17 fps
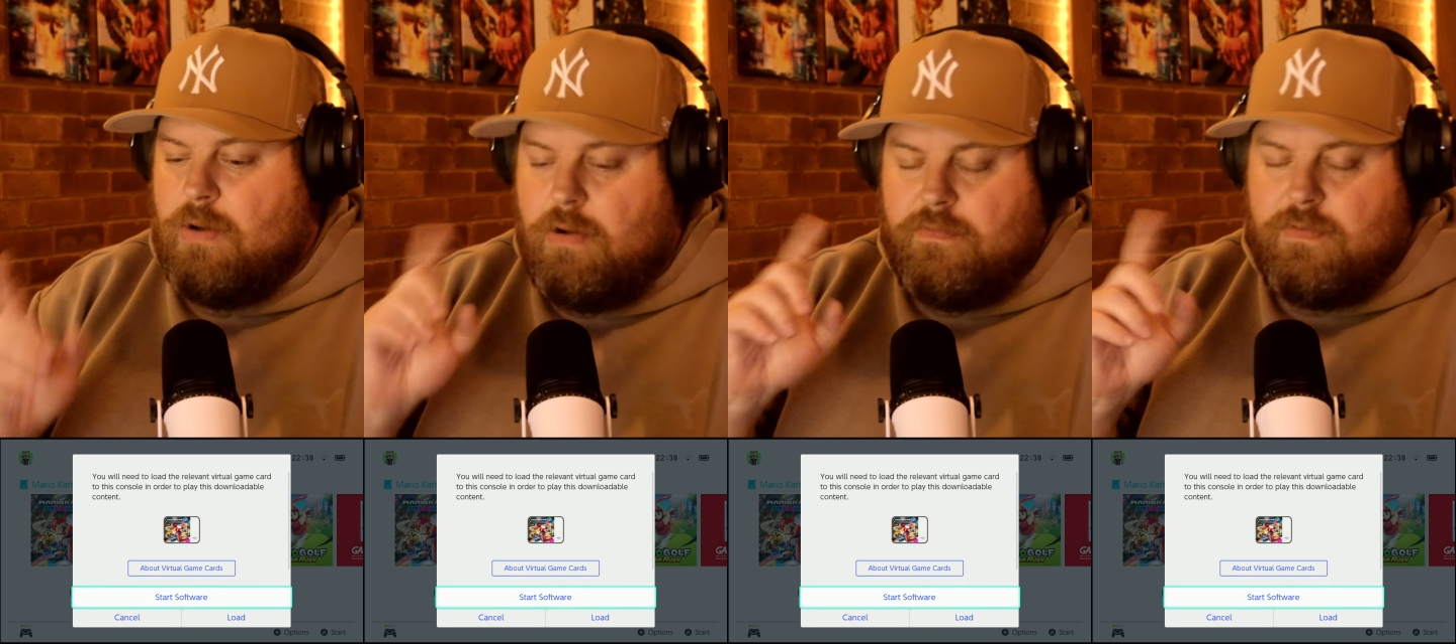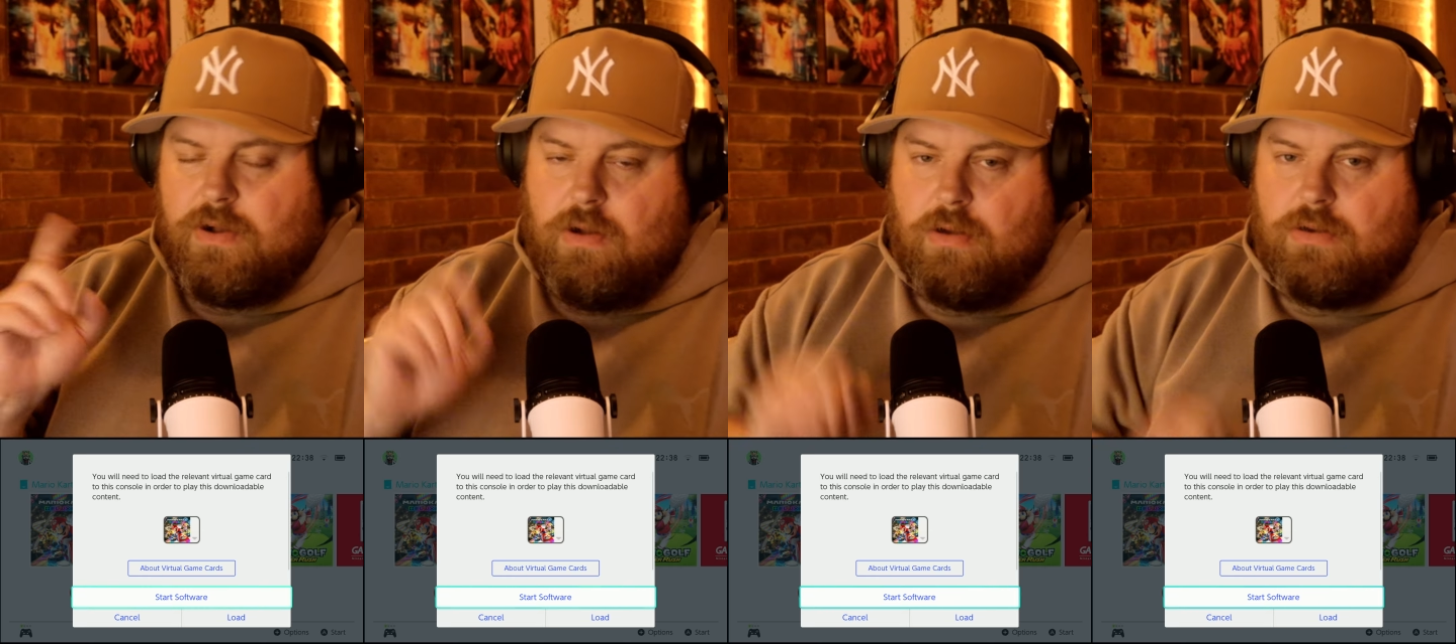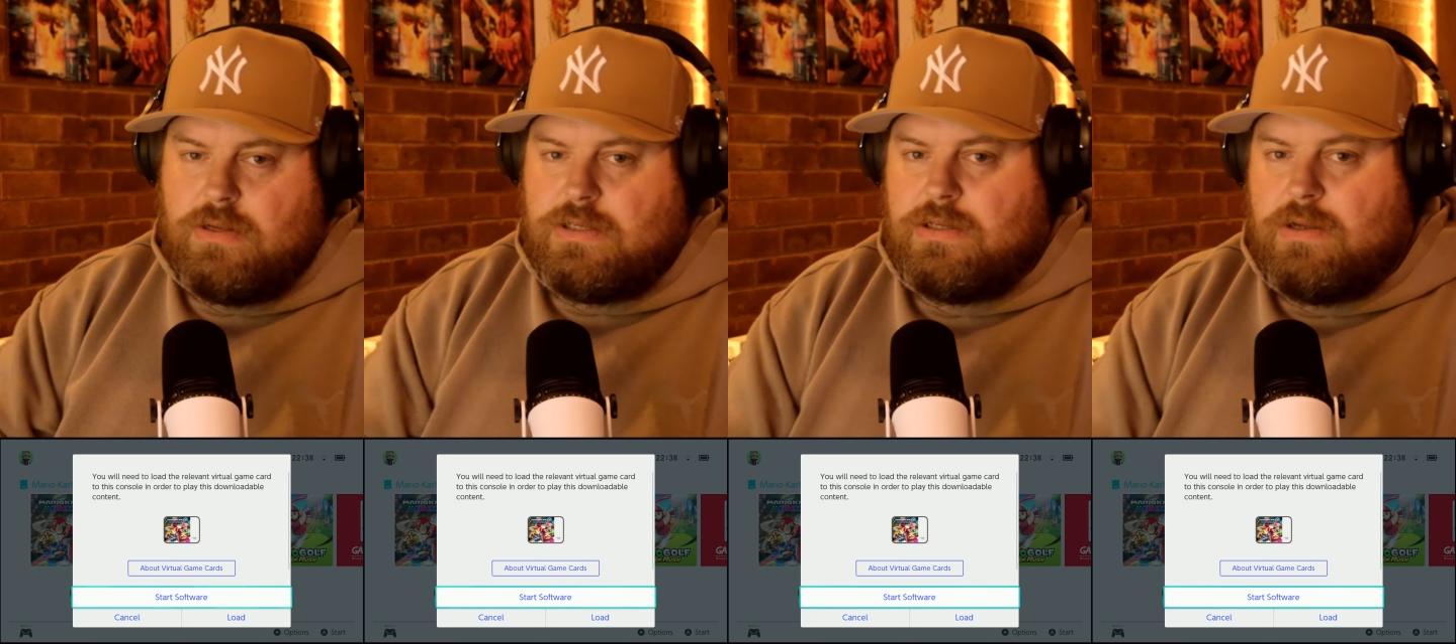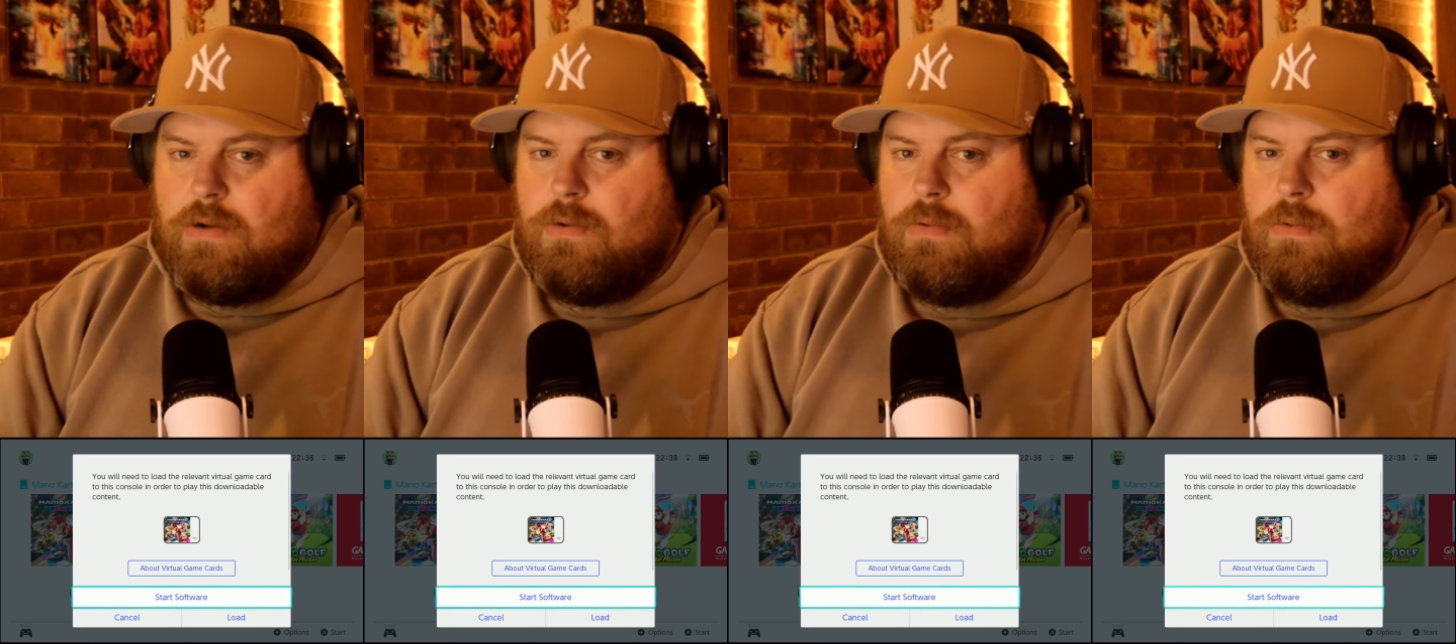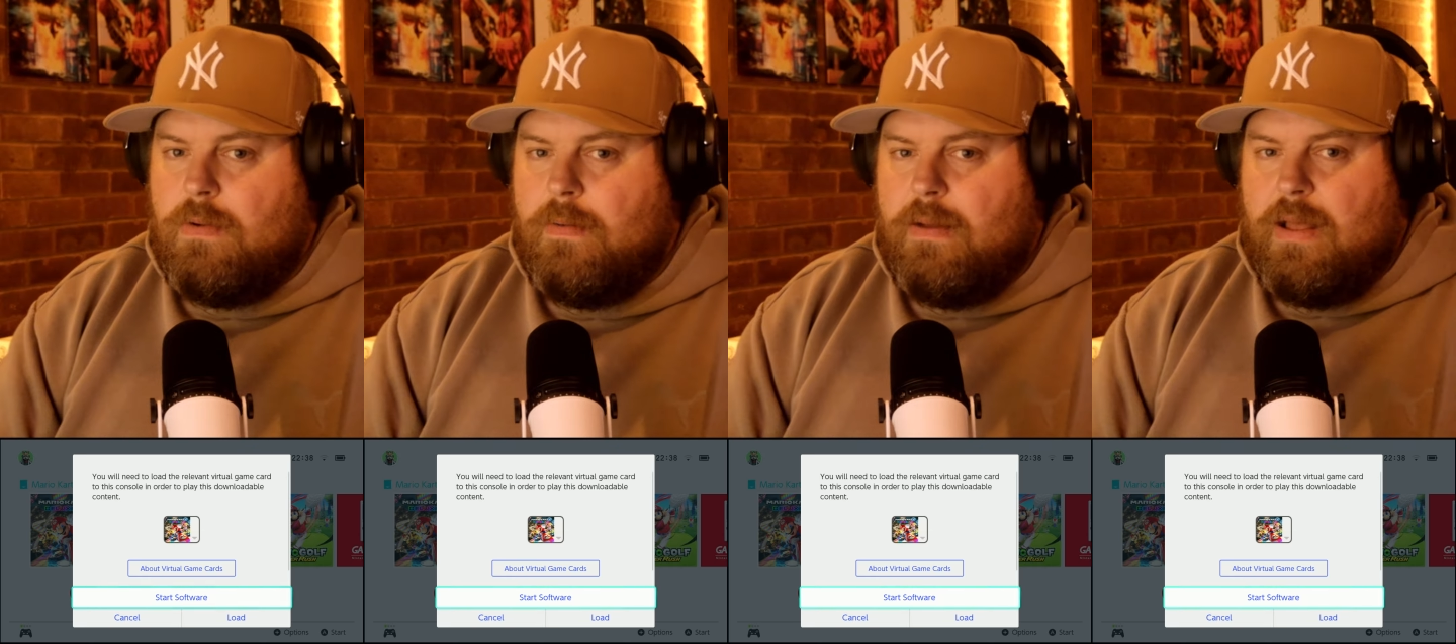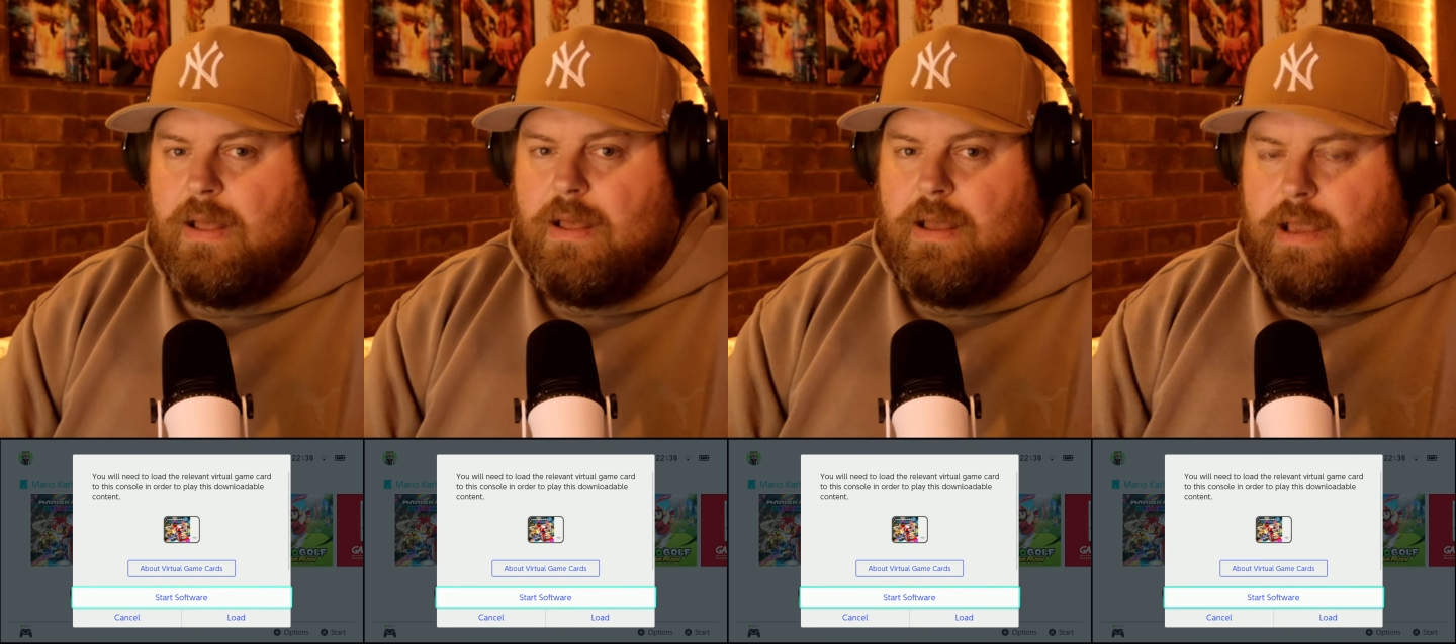other console
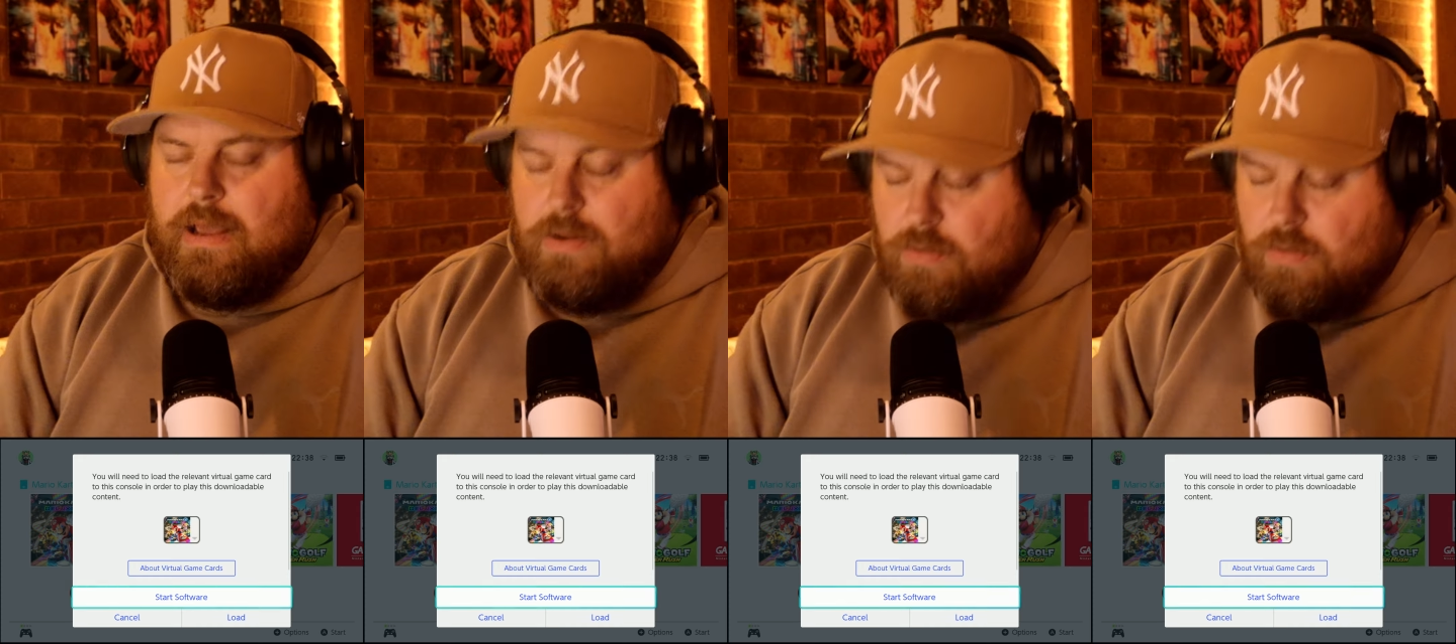in